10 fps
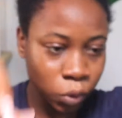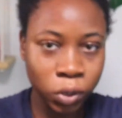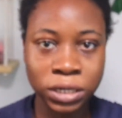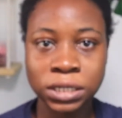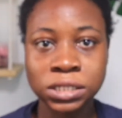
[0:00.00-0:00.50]

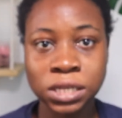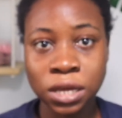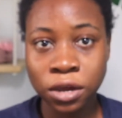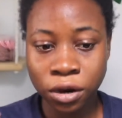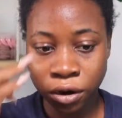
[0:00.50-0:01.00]
on it,
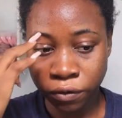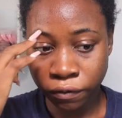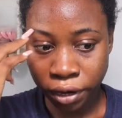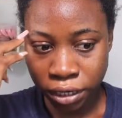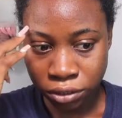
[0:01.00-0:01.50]

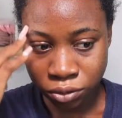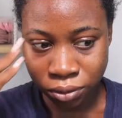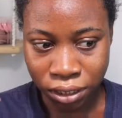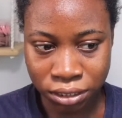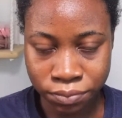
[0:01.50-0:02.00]
right? So
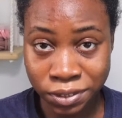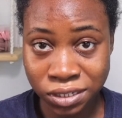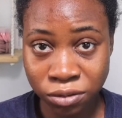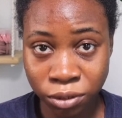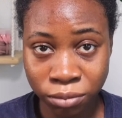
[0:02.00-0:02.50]
that's
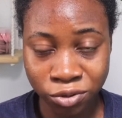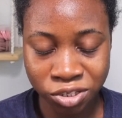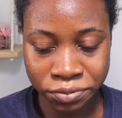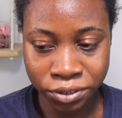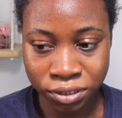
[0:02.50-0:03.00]
basically what I'm going
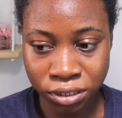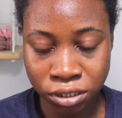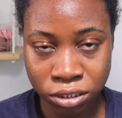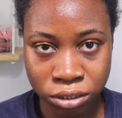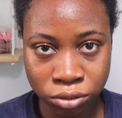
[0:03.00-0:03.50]
to be
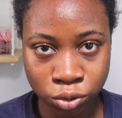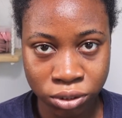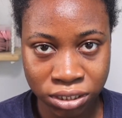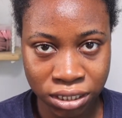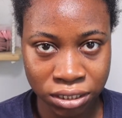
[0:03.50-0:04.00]
using to do
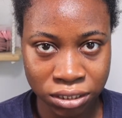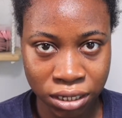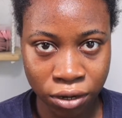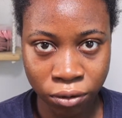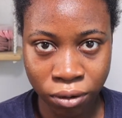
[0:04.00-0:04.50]
this
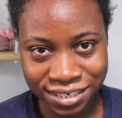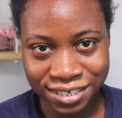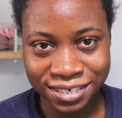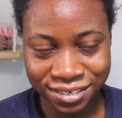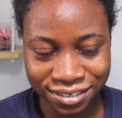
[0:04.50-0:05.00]
hairstyle. I
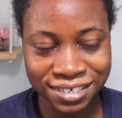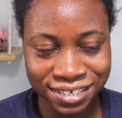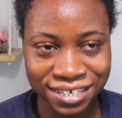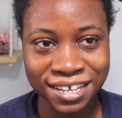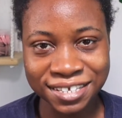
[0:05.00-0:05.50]
did
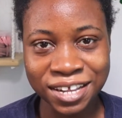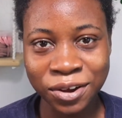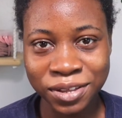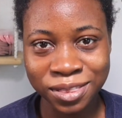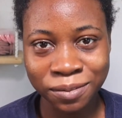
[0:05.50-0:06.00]
this
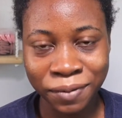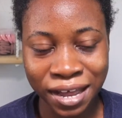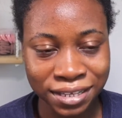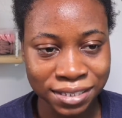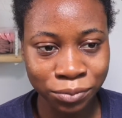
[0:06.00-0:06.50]
hairstyle in the
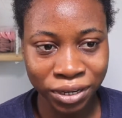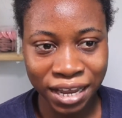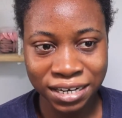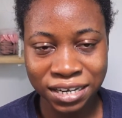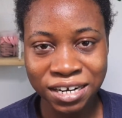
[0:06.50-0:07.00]
past, but
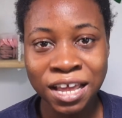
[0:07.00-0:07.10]
I didn't